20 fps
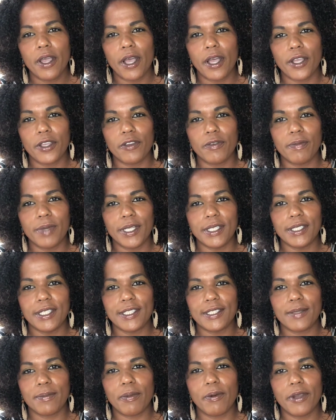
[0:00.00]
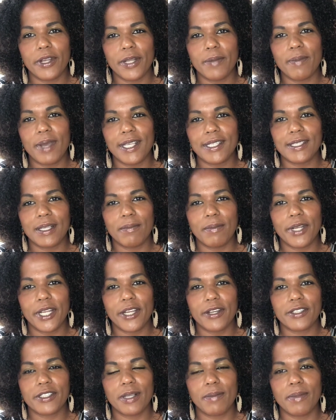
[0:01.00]
you've been disappointed by somebody
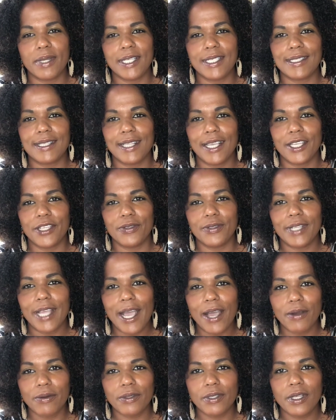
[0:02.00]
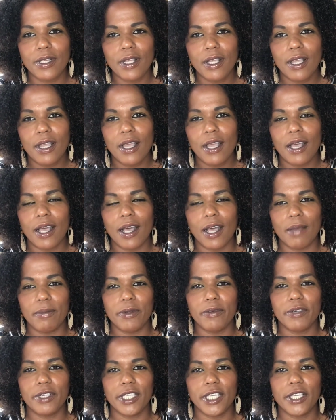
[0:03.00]
or somebody's let you down.
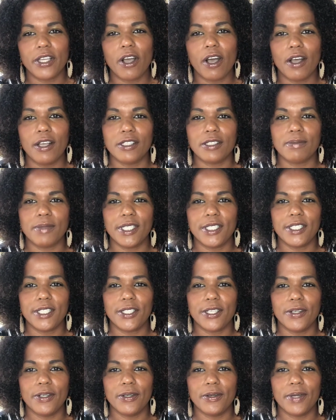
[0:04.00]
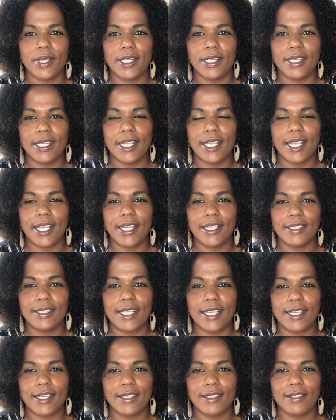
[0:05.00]
It really caused me to go and
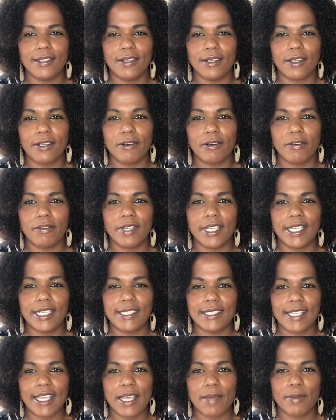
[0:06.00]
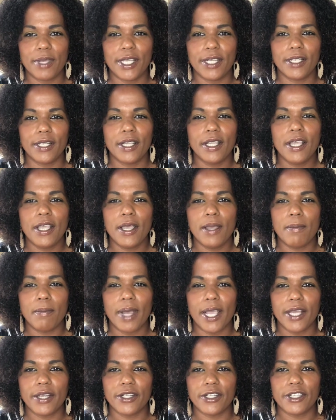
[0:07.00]
take a look or re-examine
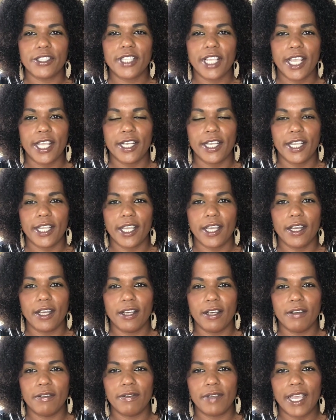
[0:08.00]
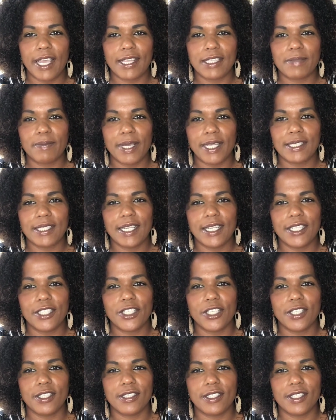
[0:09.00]
my understanding of
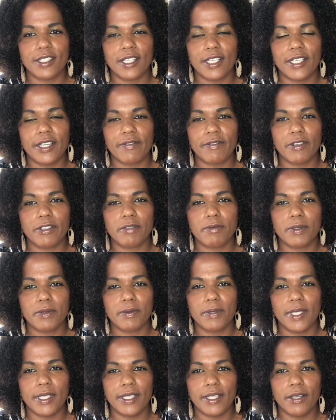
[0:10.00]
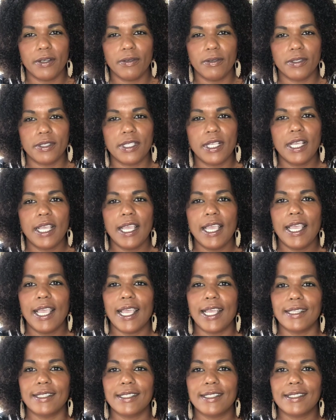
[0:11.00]
expectations and the difference between those
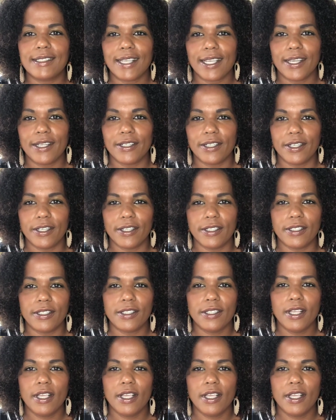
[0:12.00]
and standards.